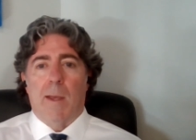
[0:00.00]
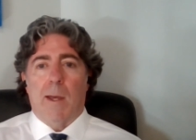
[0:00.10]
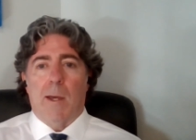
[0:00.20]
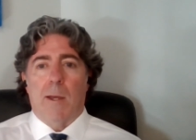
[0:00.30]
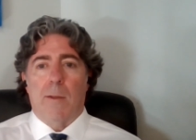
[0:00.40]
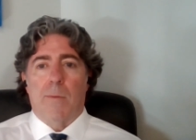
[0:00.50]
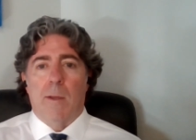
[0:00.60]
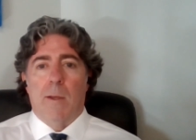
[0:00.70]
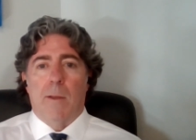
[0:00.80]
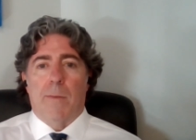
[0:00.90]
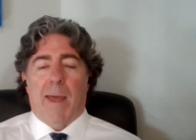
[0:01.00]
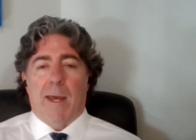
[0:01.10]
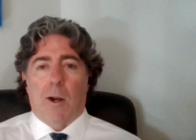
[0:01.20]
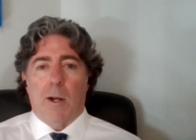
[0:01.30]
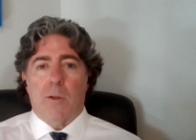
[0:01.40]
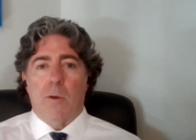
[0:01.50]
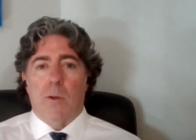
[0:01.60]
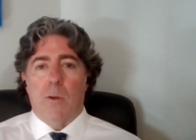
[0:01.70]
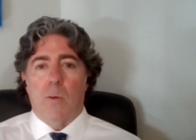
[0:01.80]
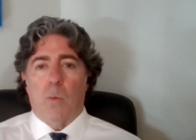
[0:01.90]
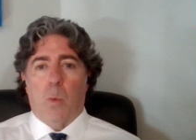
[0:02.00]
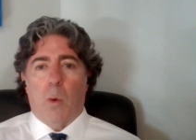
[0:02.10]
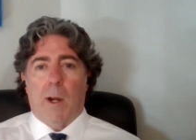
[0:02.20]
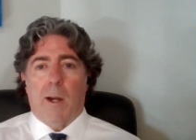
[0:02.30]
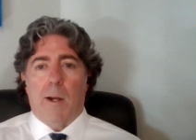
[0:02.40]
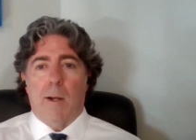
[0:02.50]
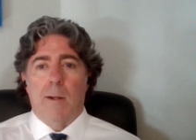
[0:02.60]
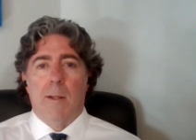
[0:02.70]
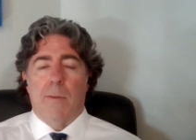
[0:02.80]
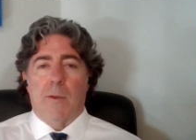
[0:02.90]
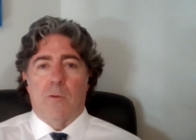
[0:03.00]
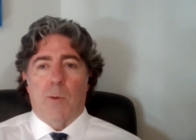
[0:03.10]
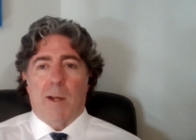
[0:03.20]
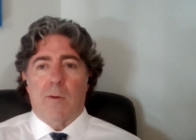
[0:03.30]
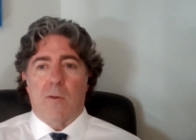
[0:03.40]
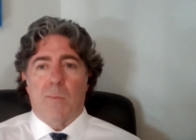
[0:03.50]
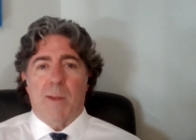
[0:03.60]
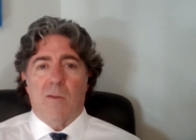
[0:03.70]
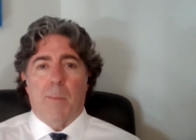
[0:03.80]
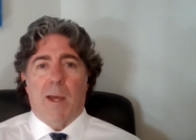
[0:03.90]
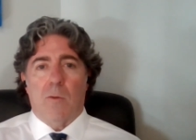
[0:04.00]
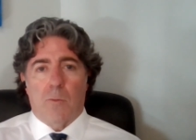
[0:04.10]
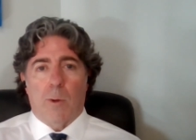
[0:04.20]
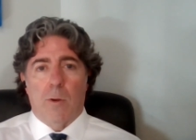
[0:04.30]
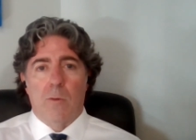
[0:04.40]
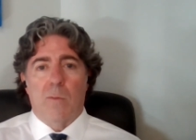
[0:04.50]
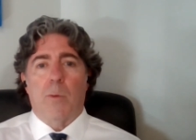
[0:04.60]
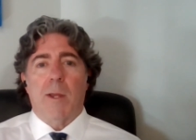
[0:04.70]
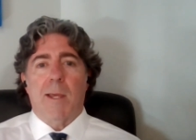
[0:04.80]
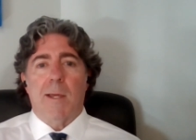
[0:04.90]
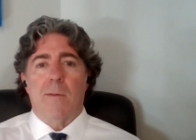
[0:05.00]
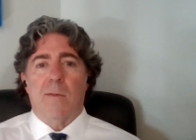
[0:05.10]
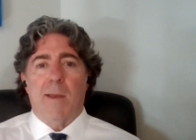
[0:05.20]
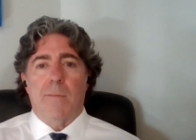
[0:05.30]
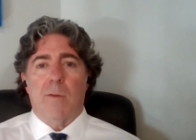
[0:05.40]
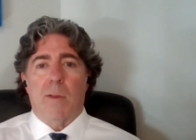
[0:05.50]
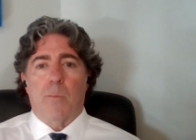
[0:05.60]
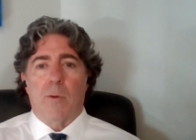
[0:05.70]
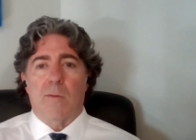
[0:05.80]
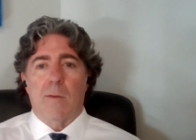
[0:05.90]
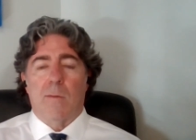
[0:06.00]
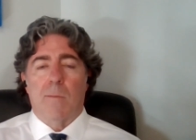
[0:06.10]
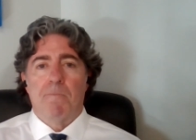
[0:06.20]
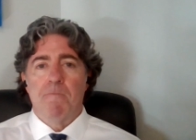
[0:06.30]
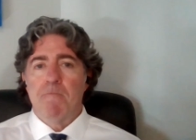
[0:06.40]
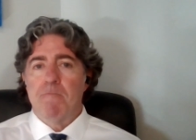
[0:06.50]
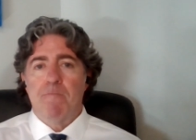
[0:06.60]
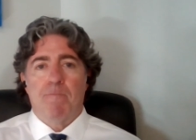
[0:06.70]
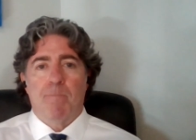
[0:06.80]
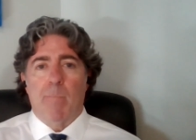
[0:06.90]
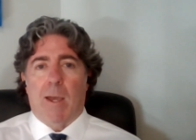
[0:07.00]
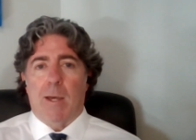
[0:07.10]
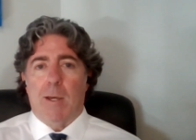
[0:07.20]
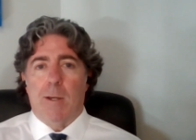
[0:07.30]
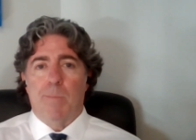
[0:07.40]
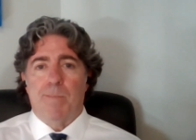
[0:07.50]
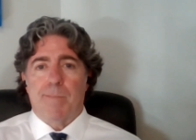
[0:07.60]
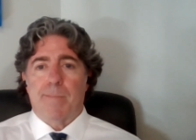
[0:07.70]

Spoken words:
That article where the director speaks about drones bringing in stuff to the prisons, are